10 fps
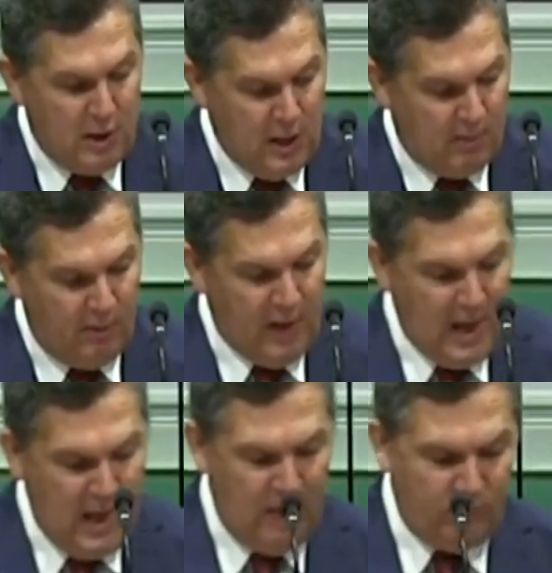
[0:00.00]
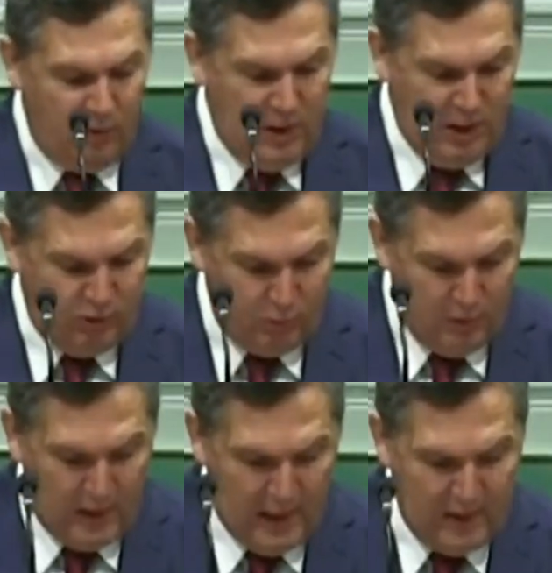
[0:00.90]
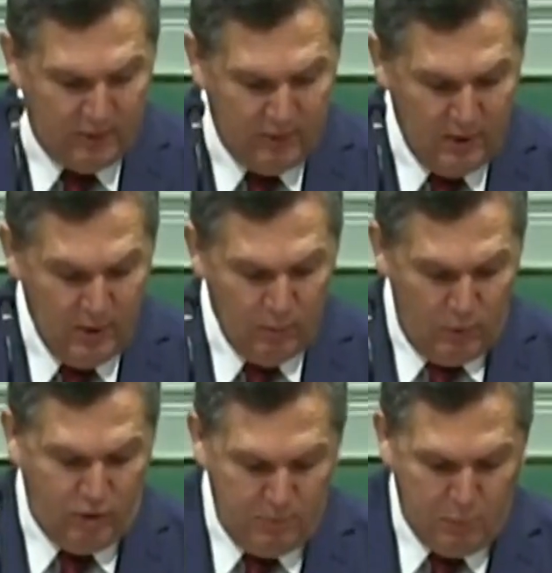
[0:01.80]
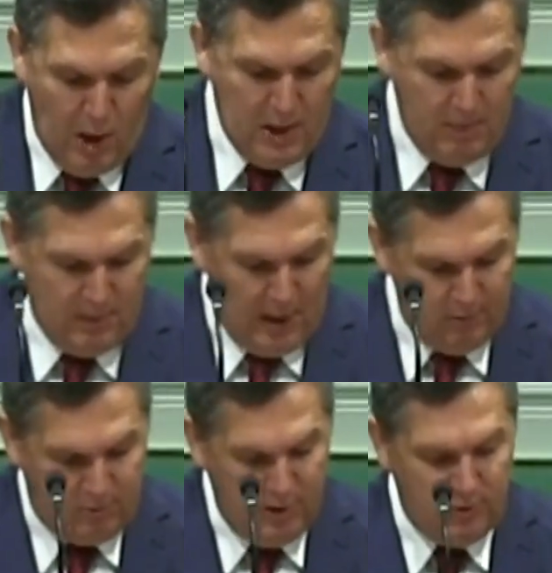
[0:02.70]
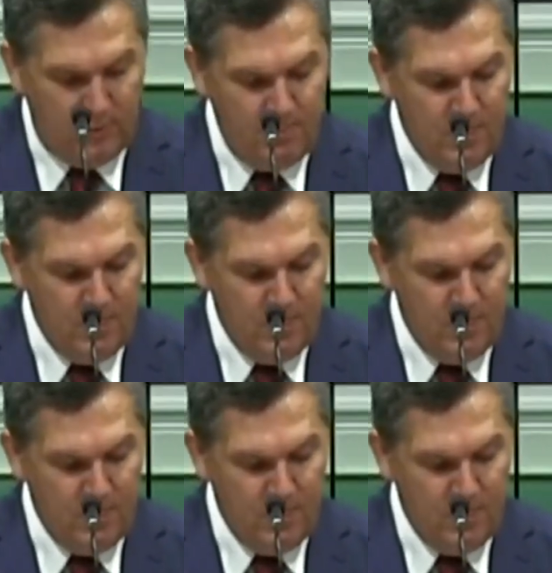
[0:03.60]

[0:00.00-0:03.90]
him of the hands of the Ishmaelites, which had brought him down thither.